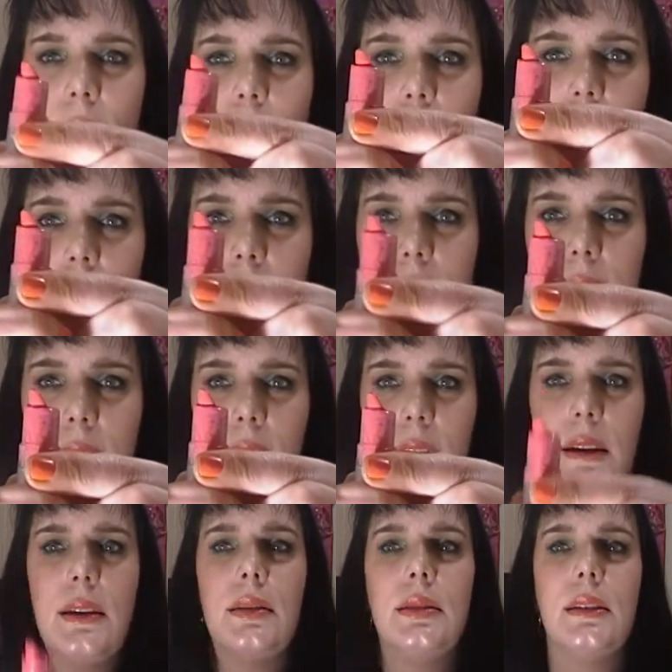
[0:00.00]
that's what it looks
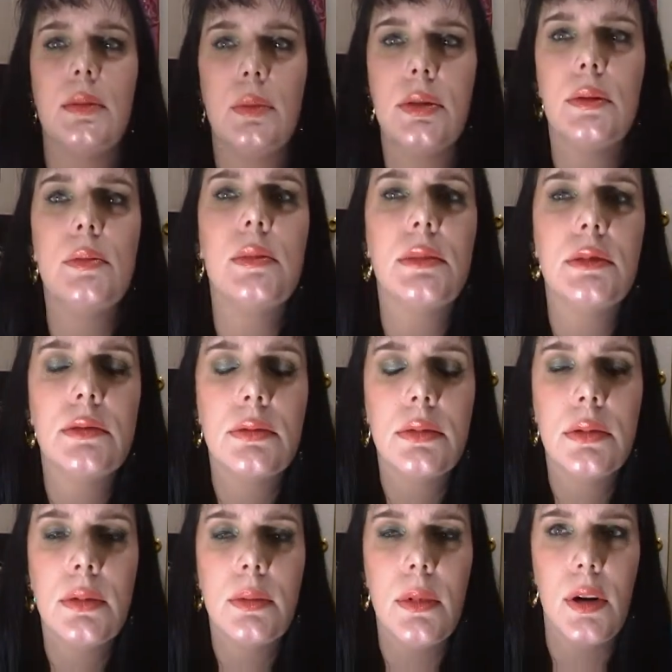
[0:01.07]
like, and that's what's on
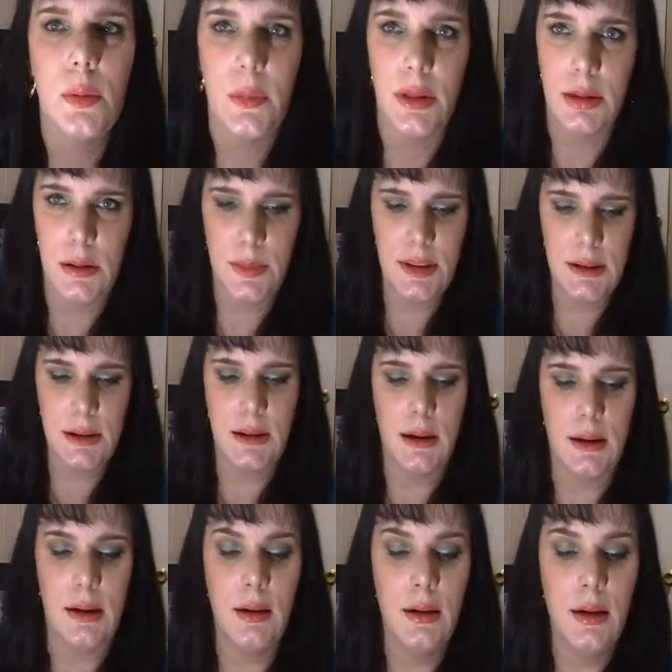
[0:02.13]
my lips
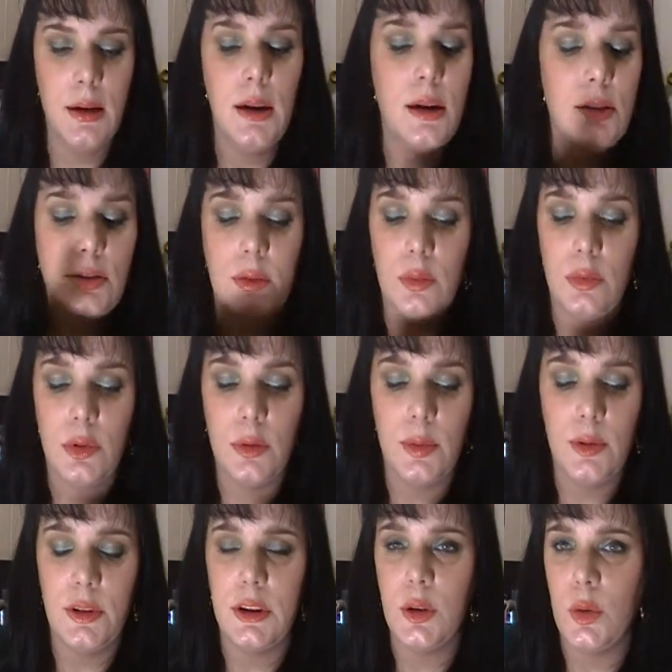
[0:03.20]
today. It's a real
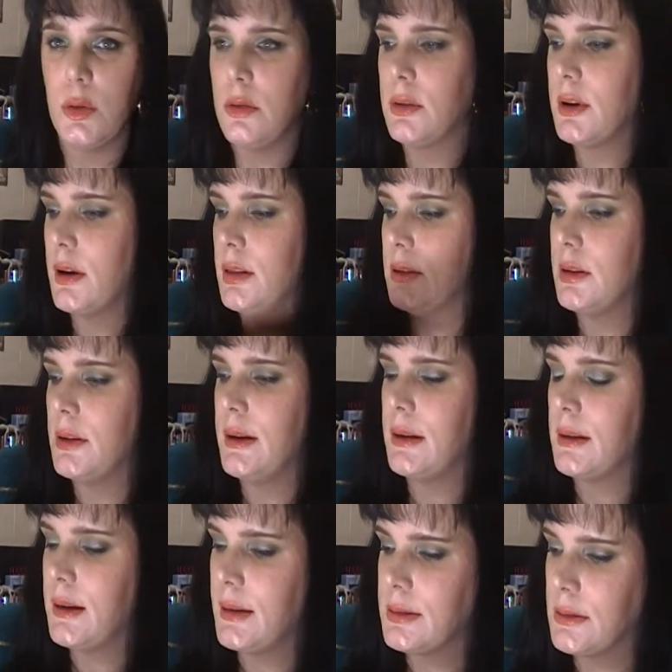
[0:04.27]
pretty coral color,
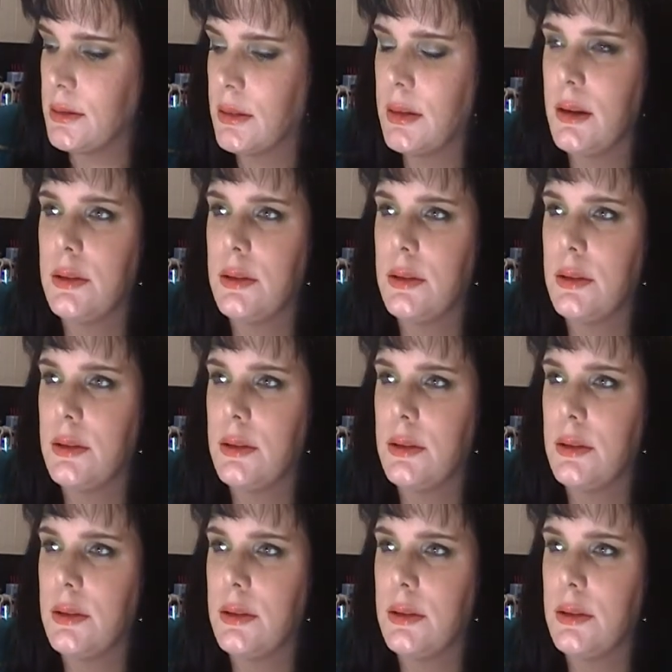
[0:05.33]
and it has a